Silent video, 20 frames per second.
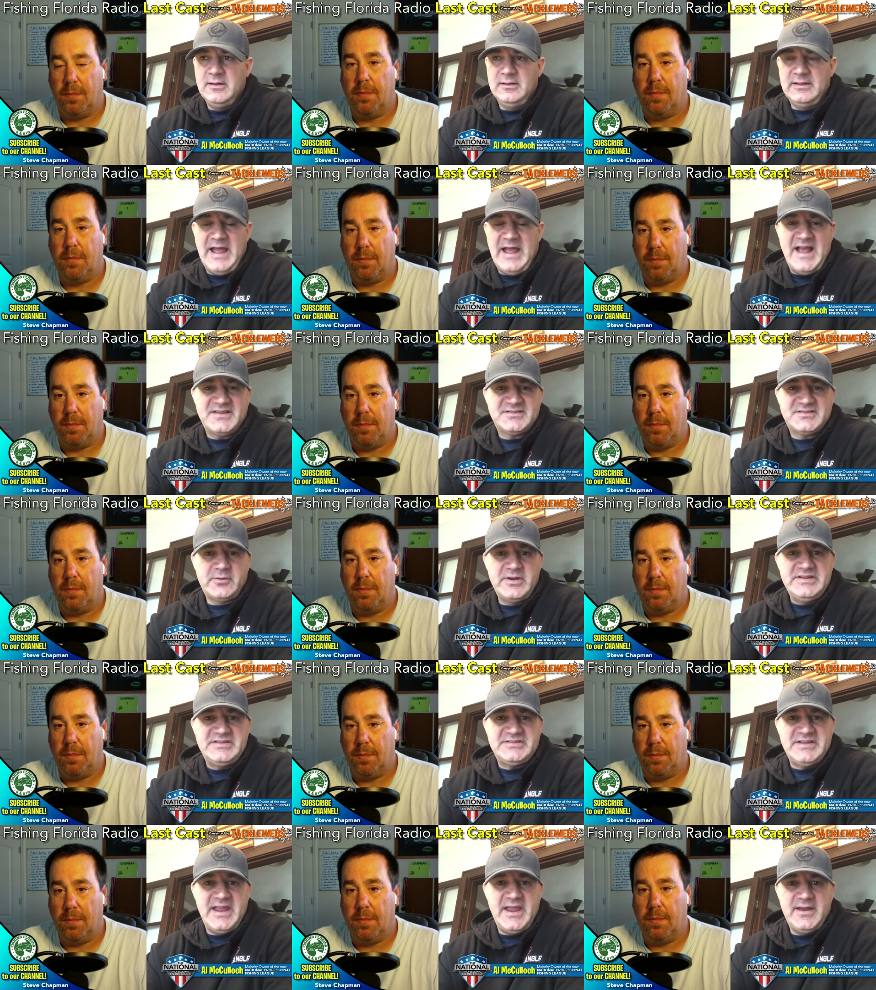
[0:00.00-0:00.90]
Speaker 1: Last
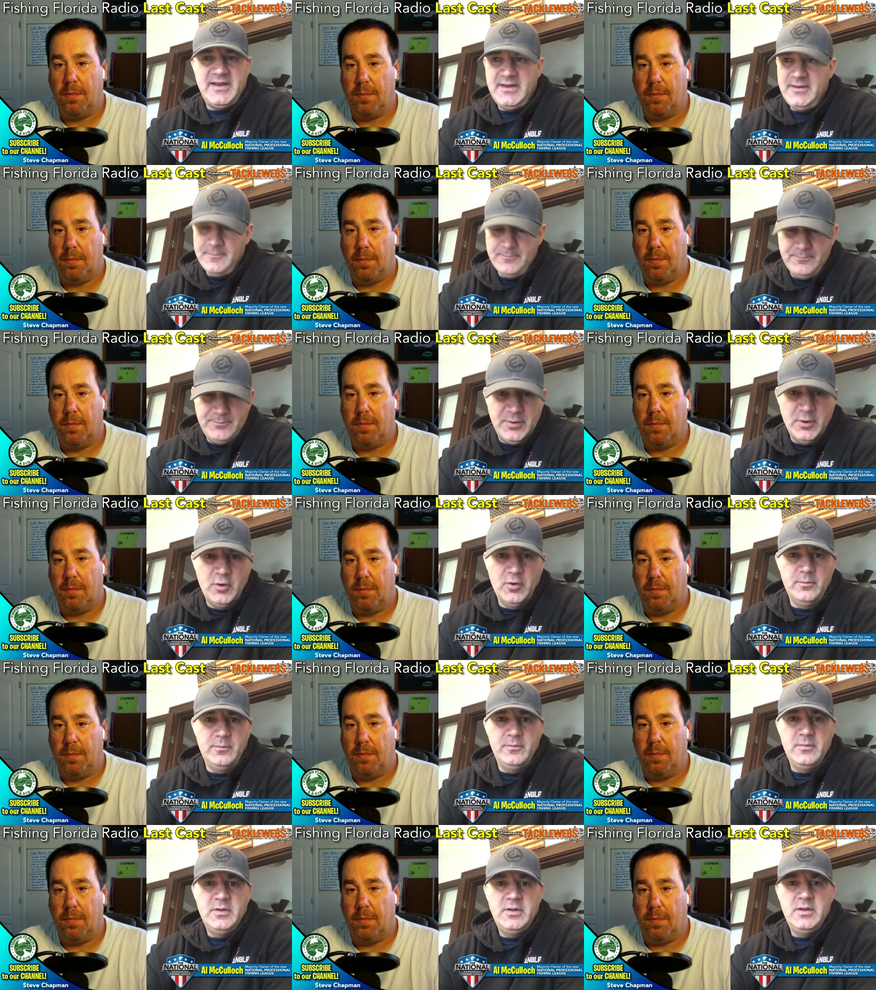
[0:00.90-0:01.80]
three standing,
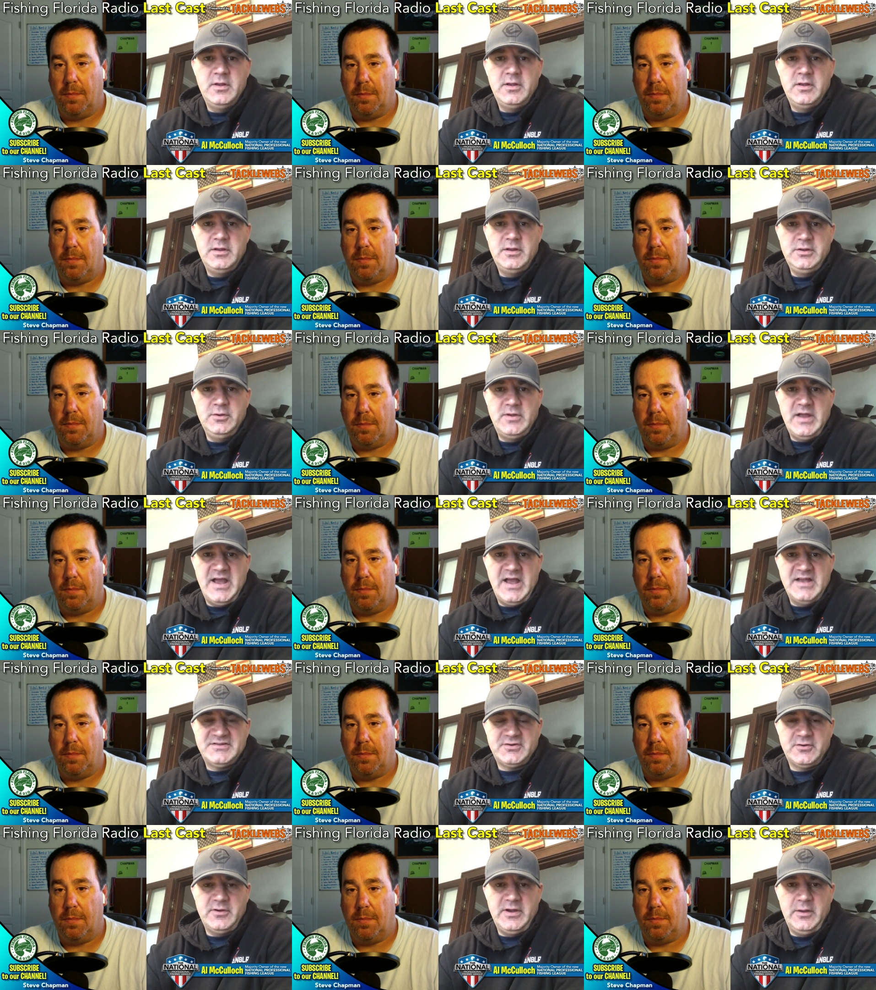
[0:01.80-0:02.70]
boom, you
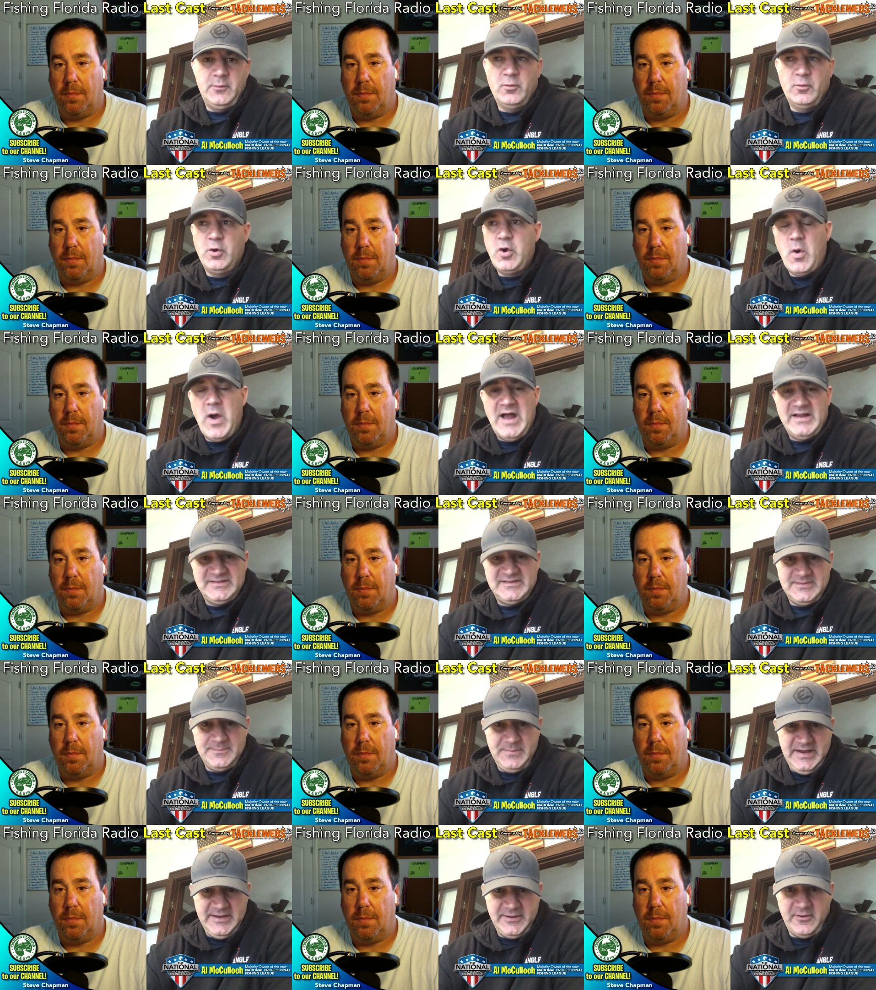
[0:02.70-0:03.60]
guys are in. We'll go out
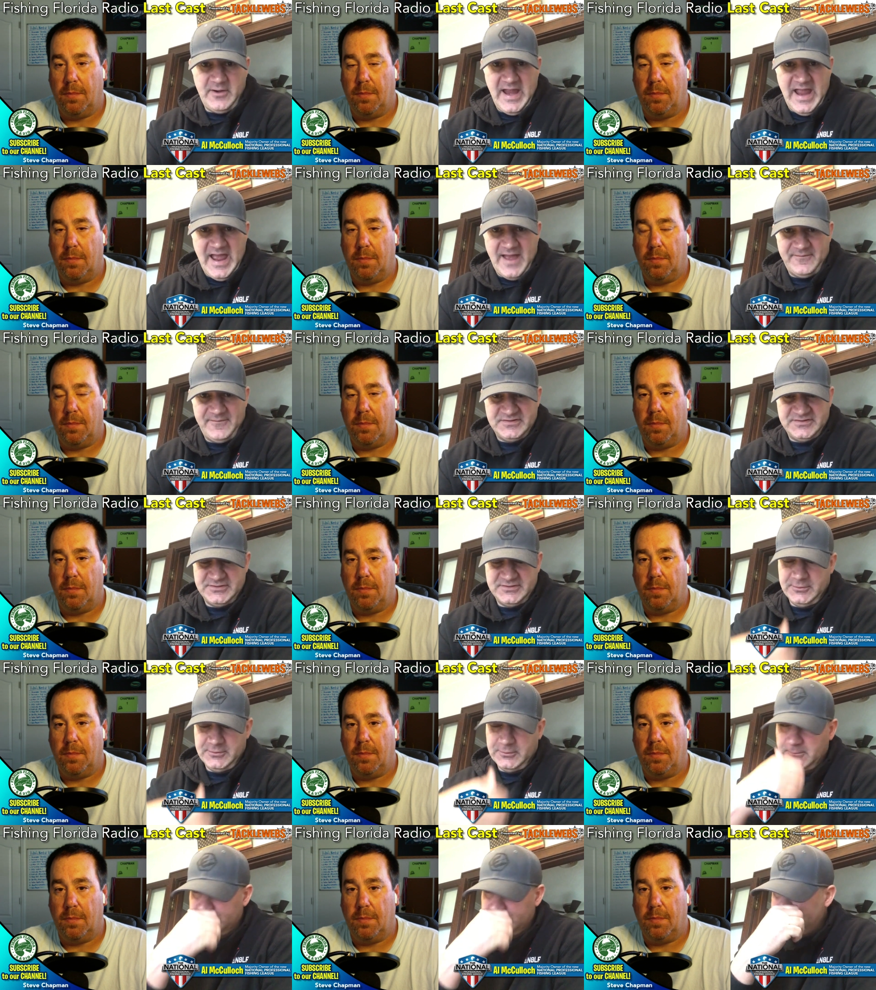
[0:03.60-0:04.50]
to Mead or
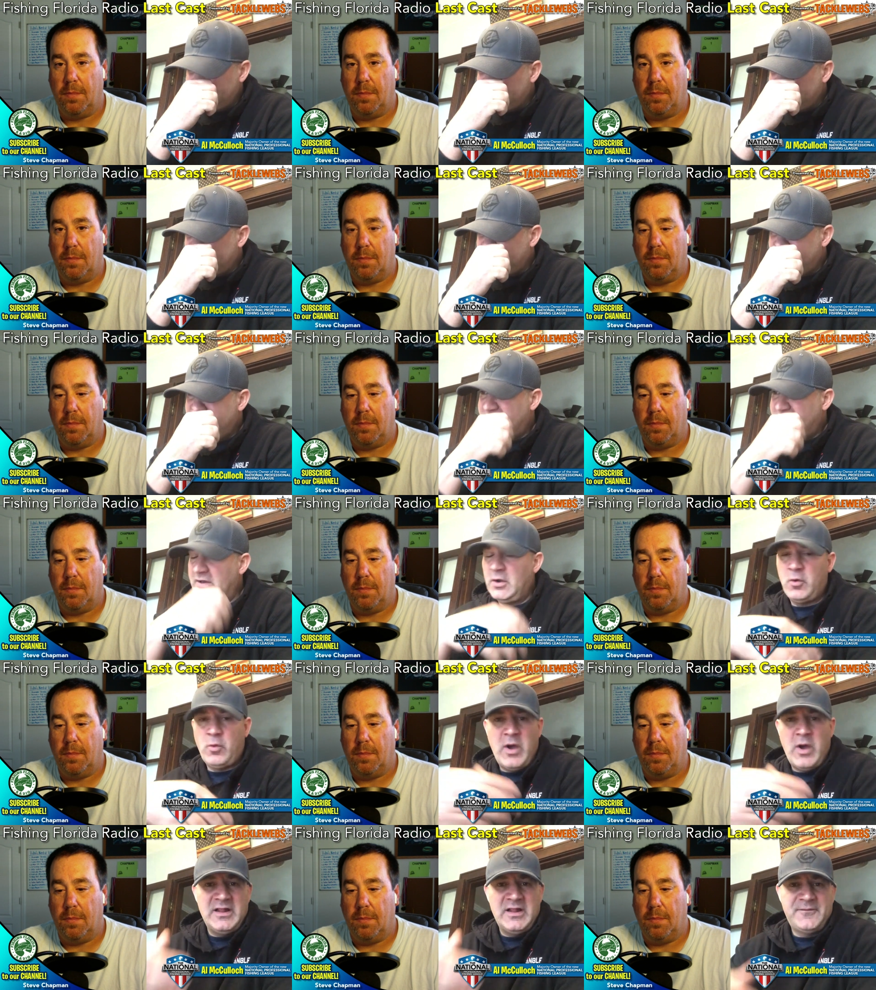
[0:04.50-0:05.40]
Havasu.
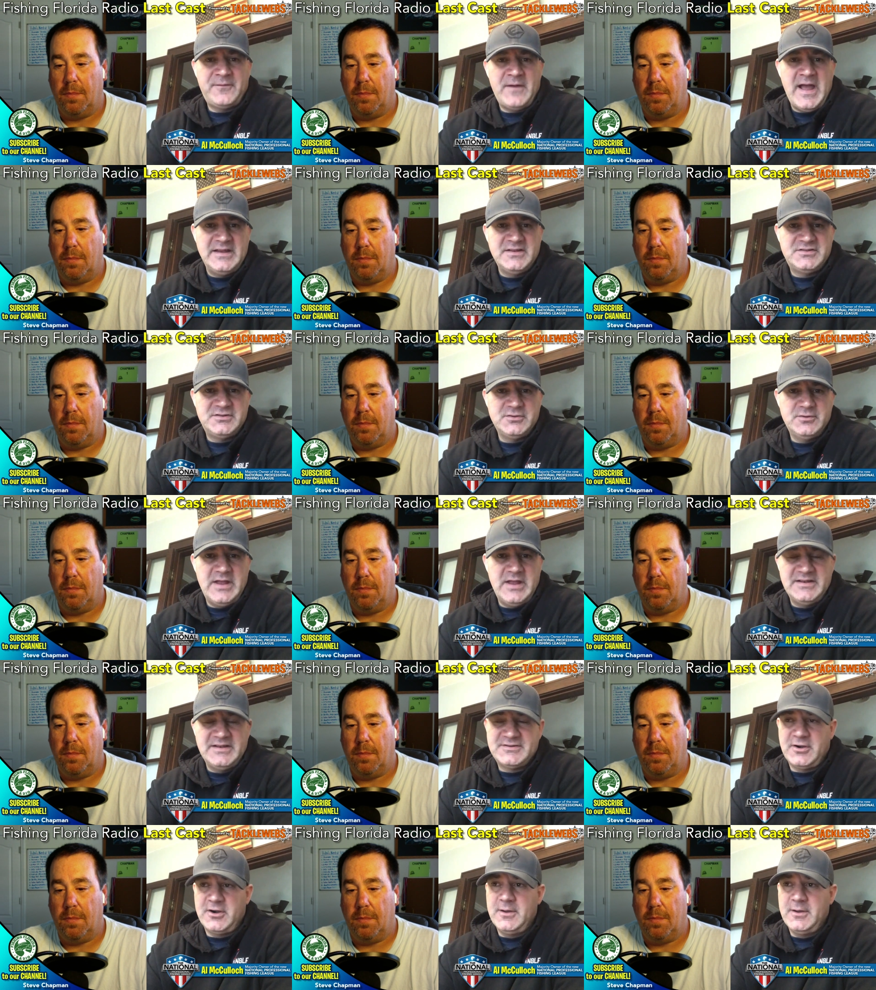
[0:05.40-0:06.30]
Qualifying two day
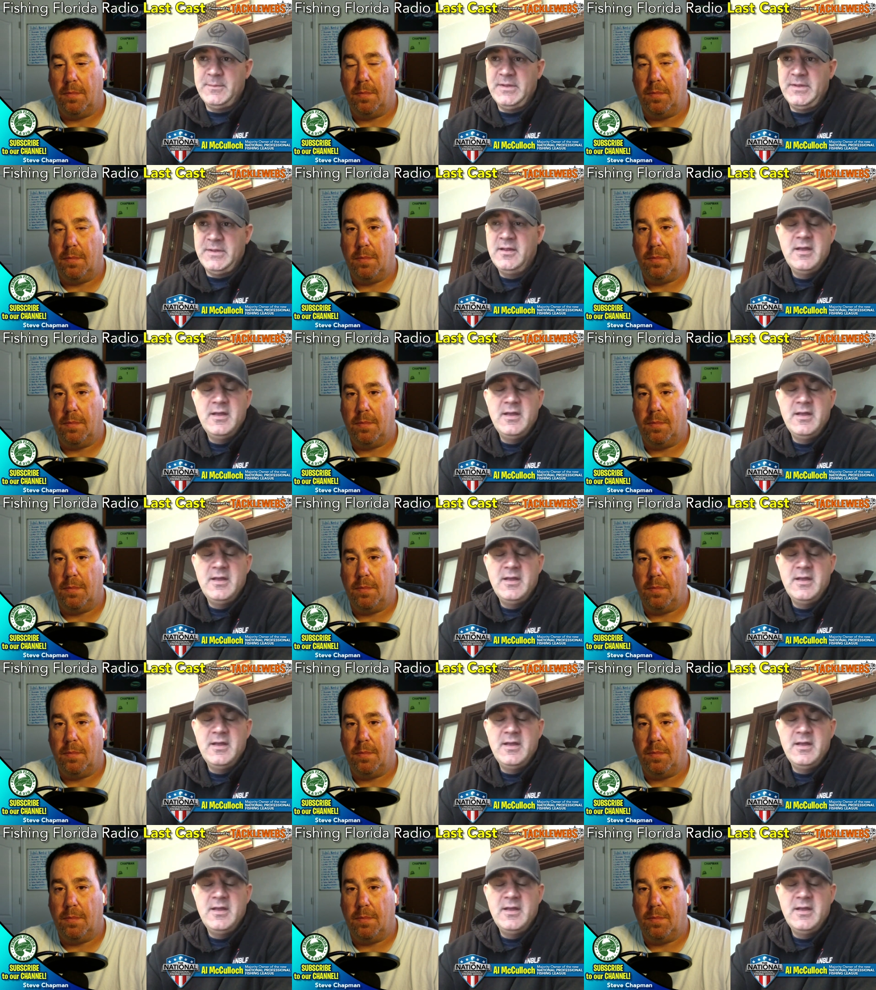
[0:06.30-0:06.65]
tournament,